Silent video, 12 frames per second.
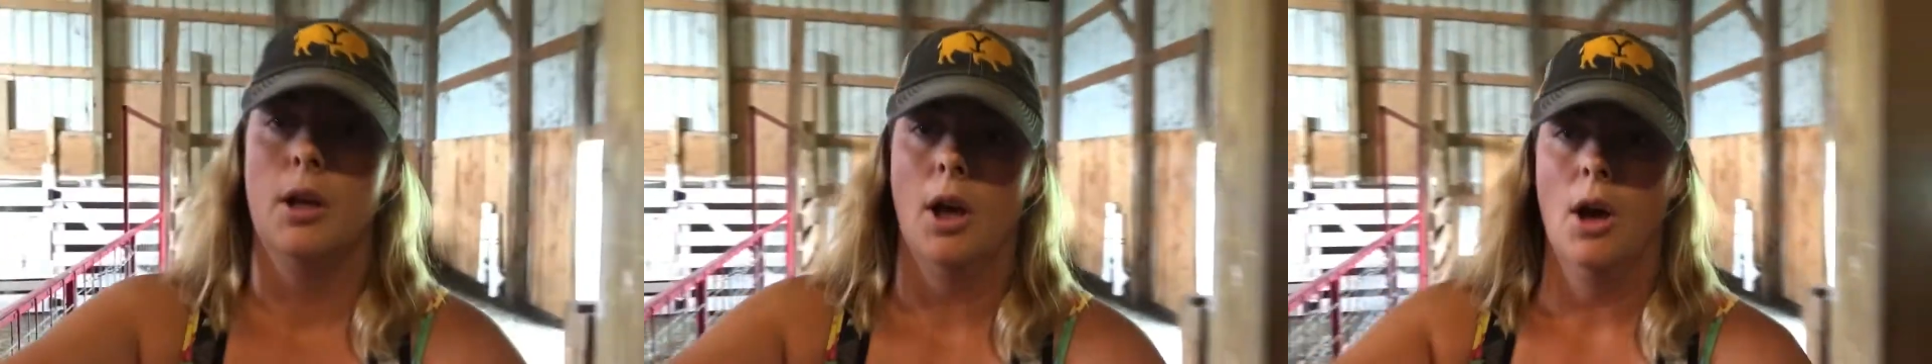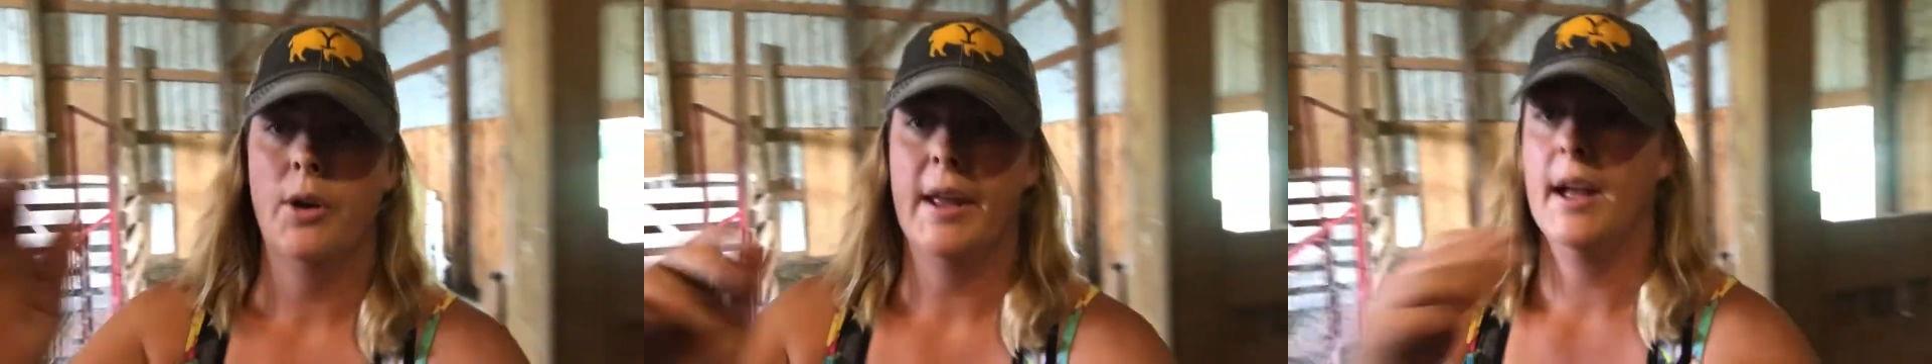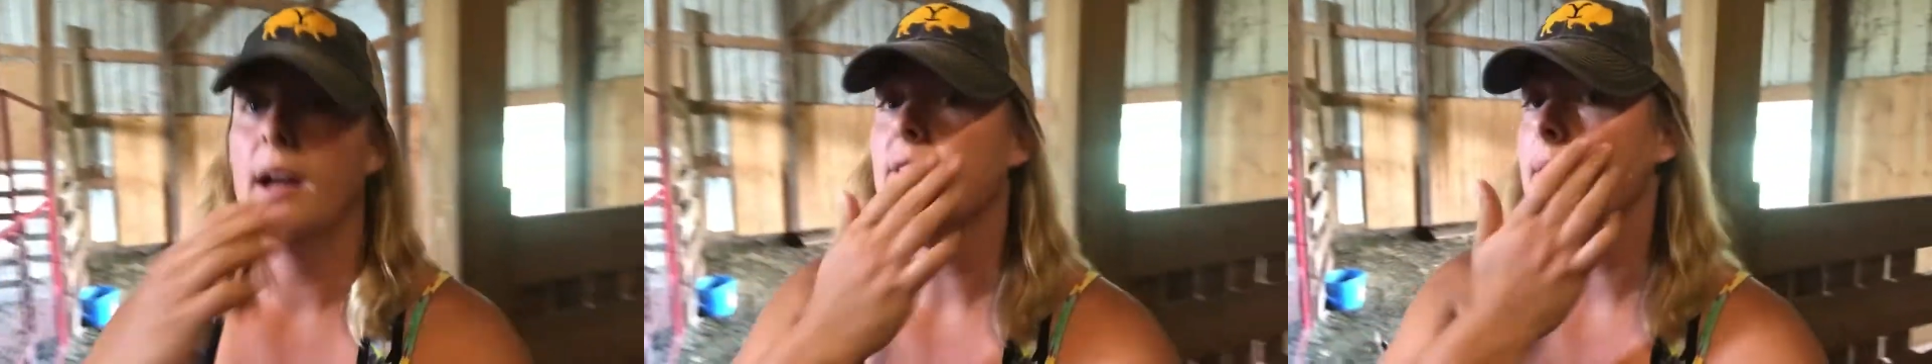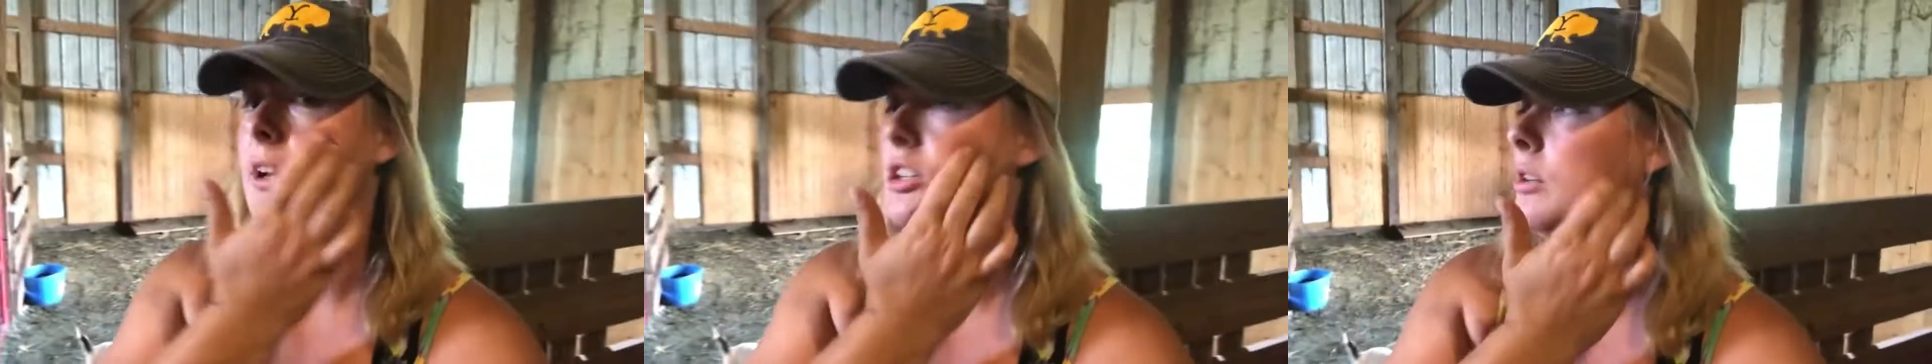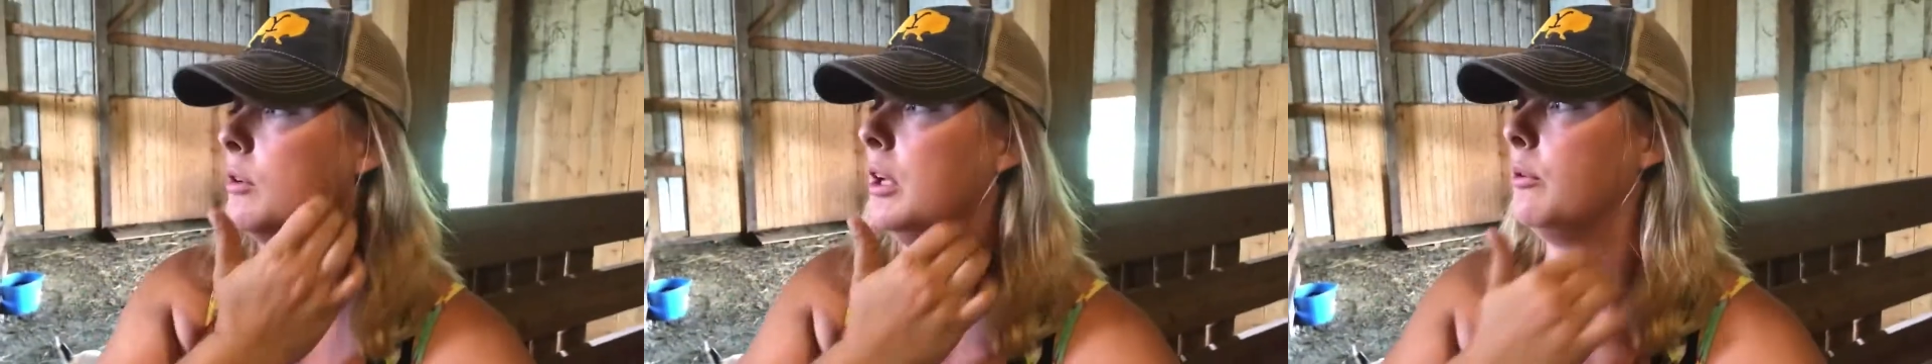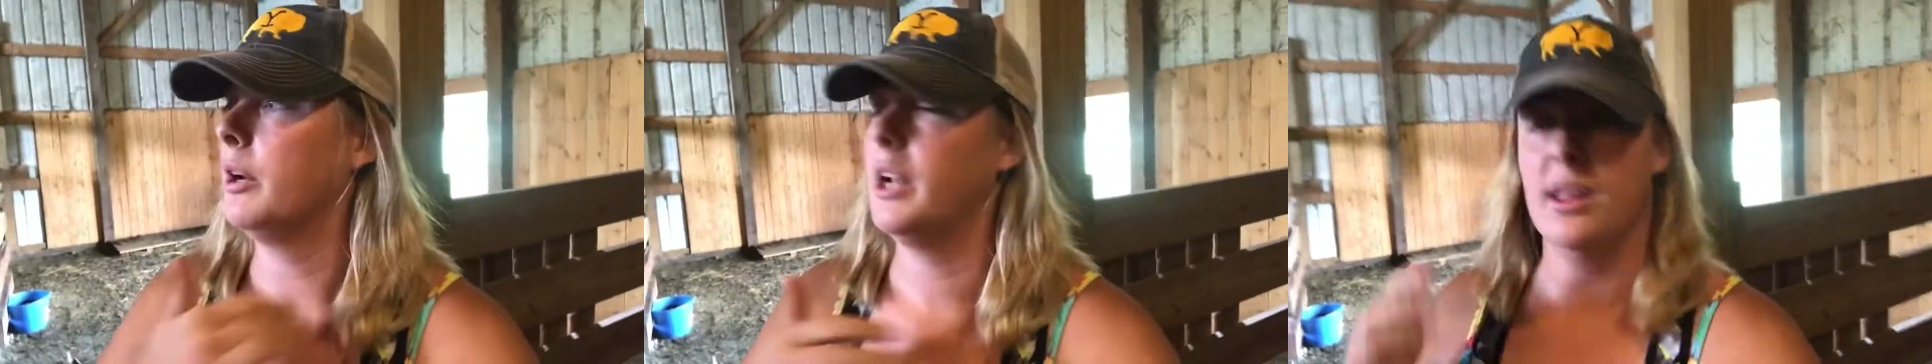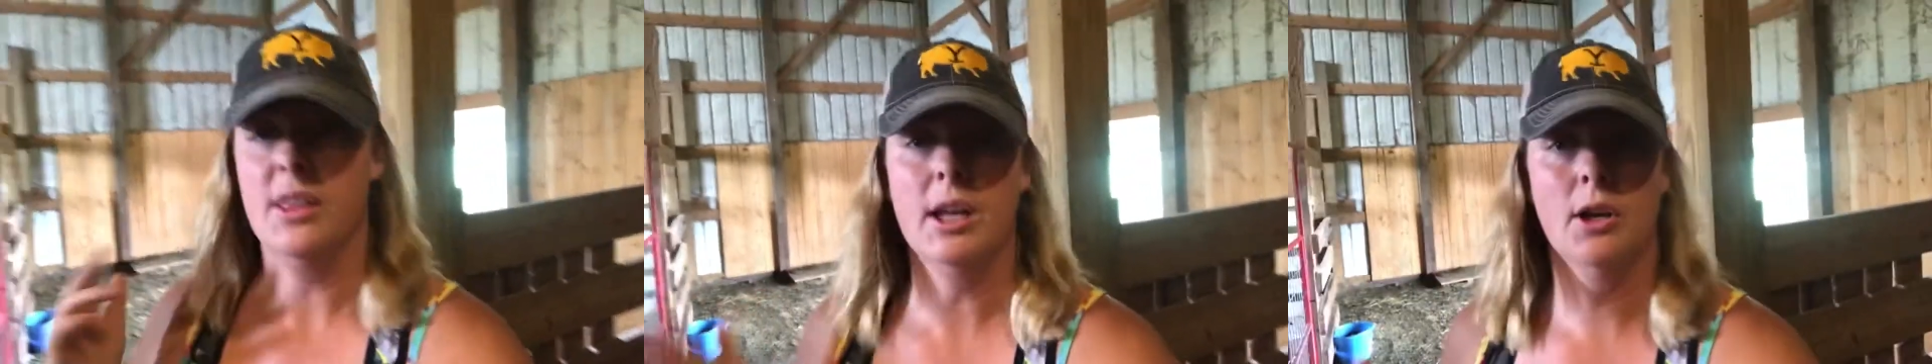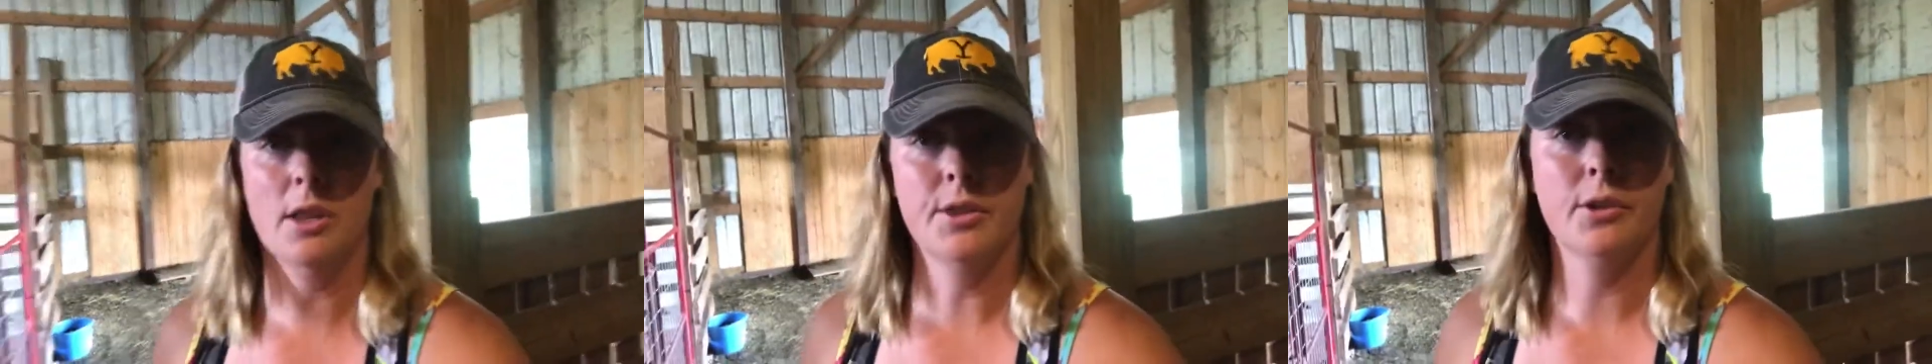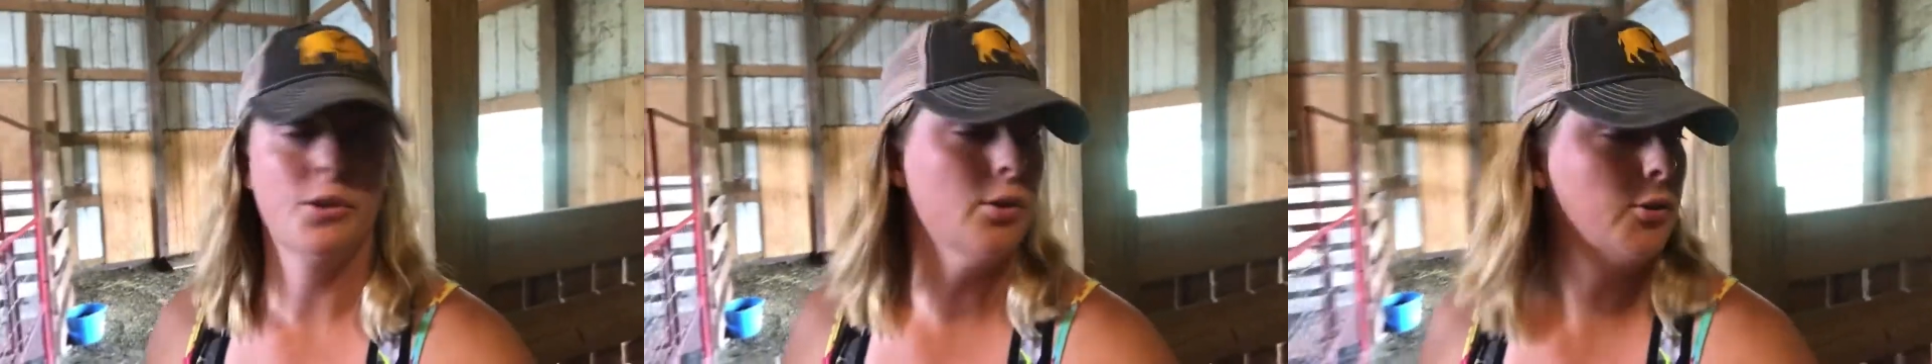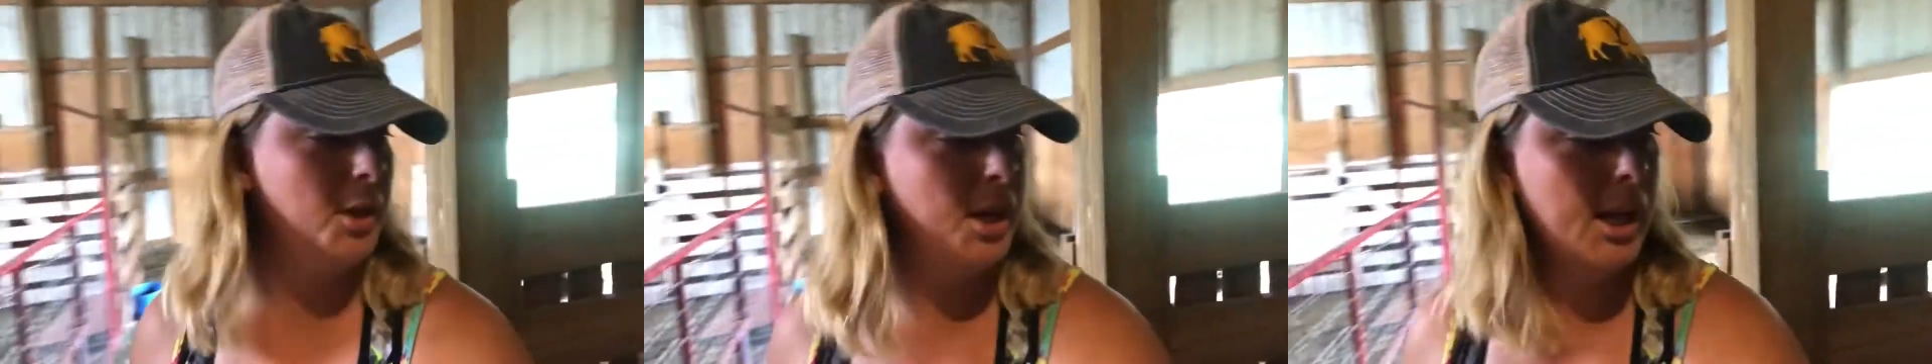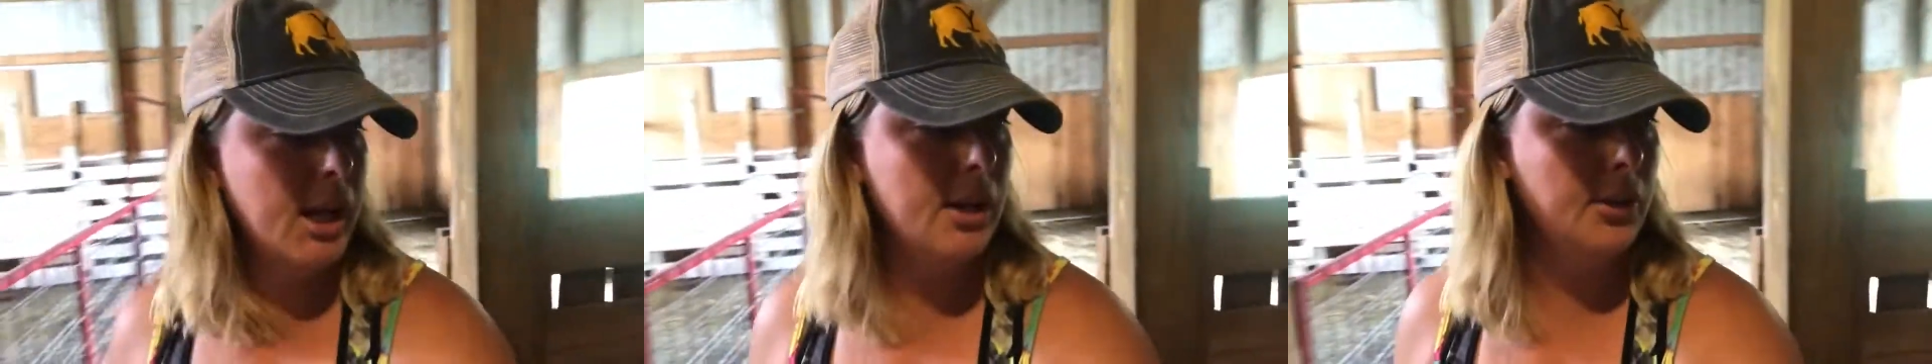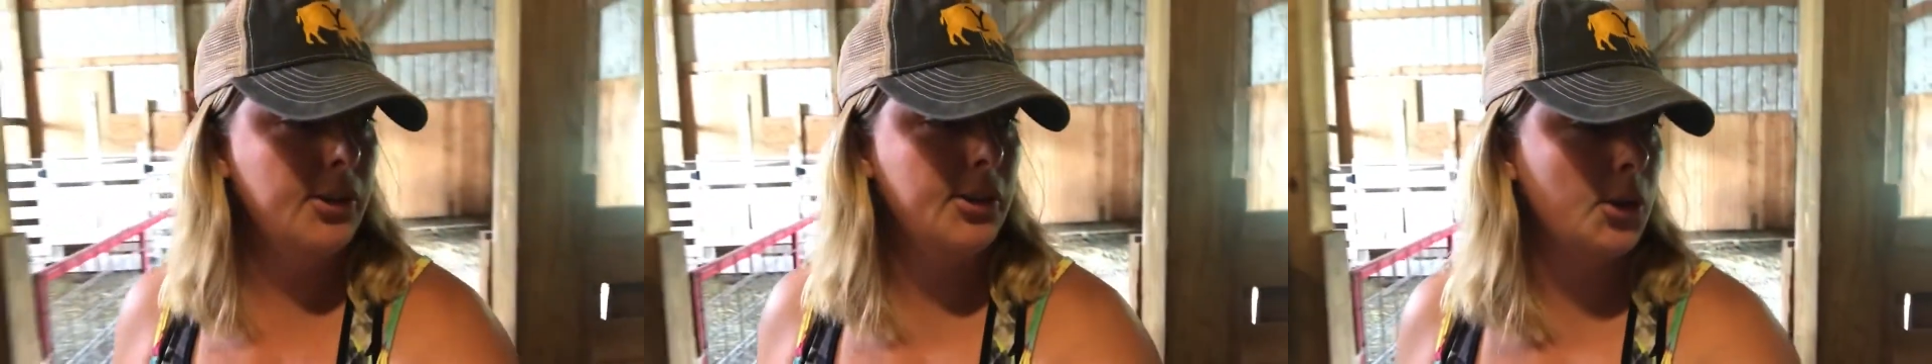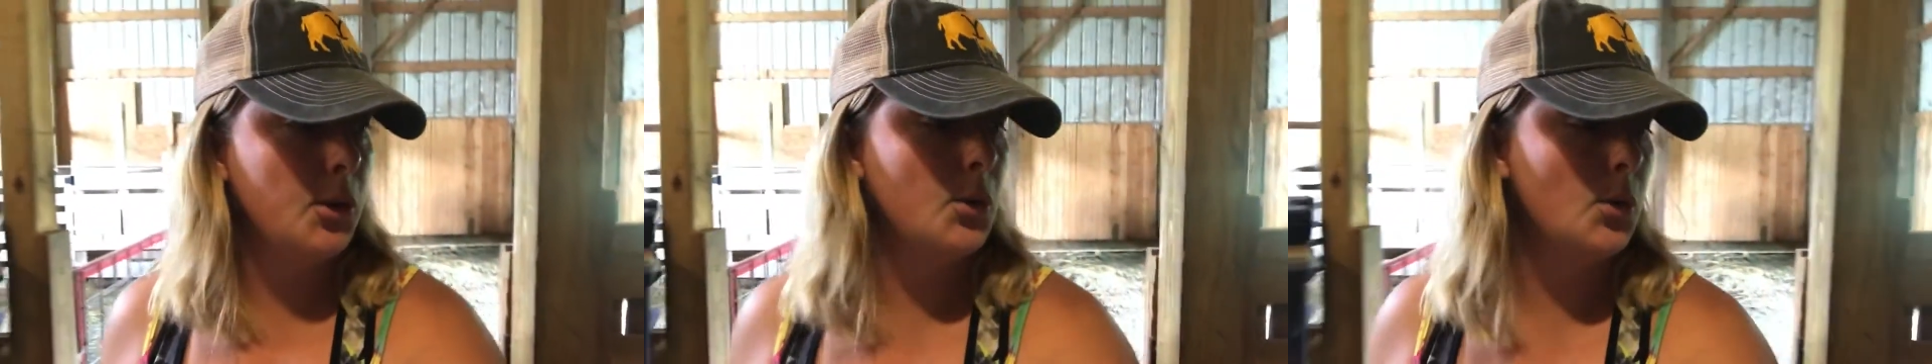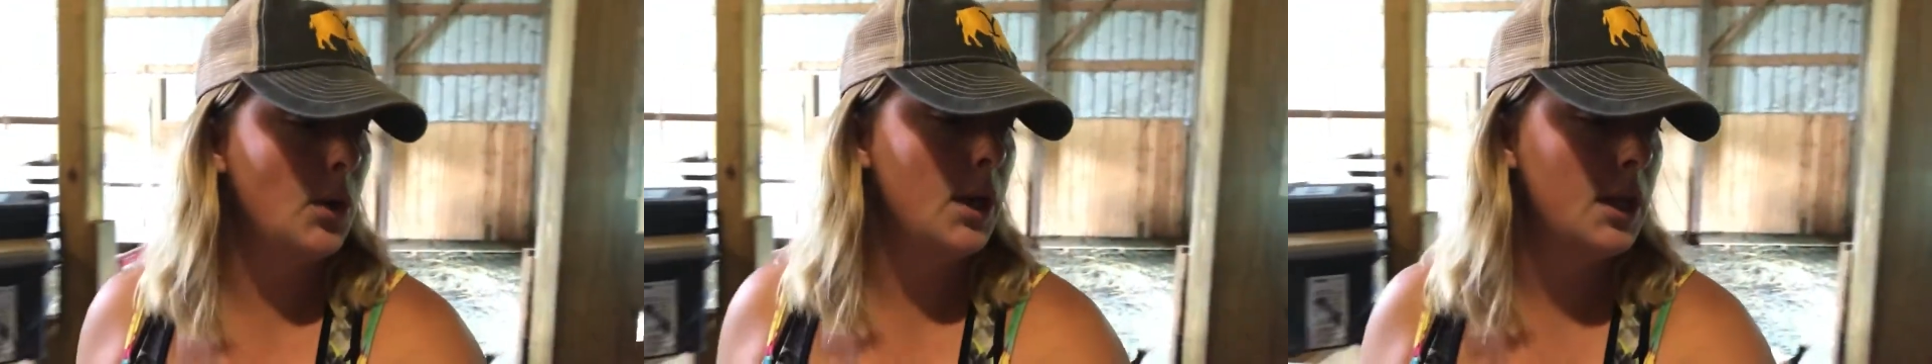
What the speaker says: Okay guys, I'm actually really worried. I think Gunther's overheating, so